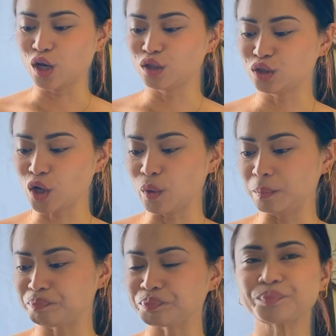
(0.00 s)
So
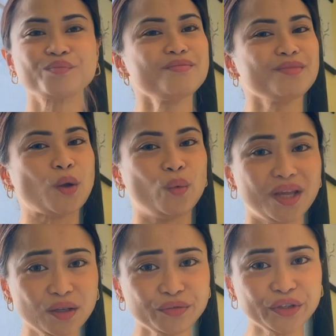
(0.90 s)

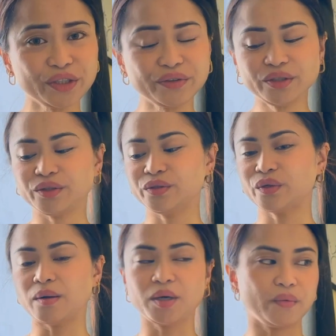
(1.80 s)
without further ado,
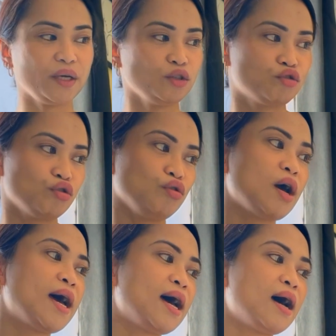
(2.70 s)
I'm going to
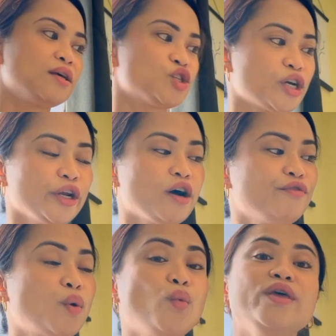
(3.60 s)
start
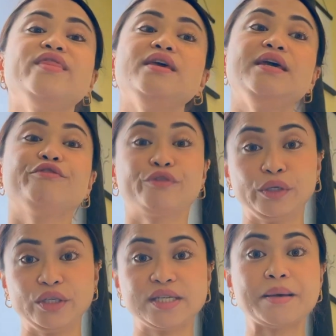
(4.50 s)
off with the
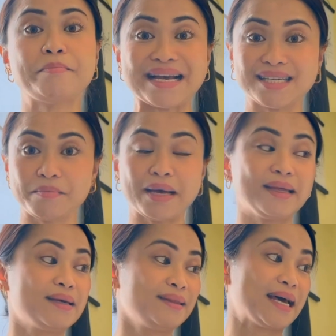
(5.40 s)
first basket bag
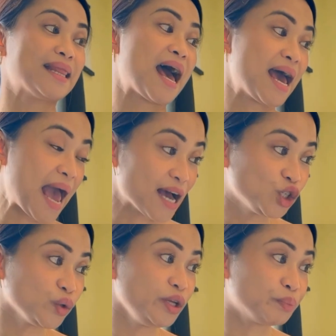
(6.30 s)
that I
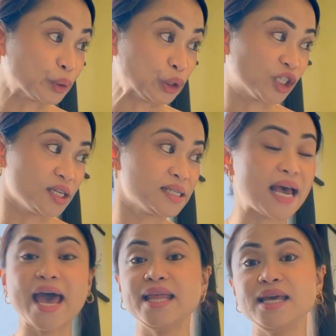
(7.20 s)
actually purchased,
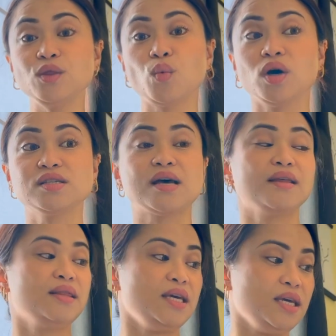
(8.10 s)
and it was
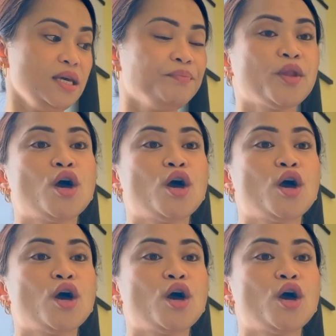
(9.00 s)
the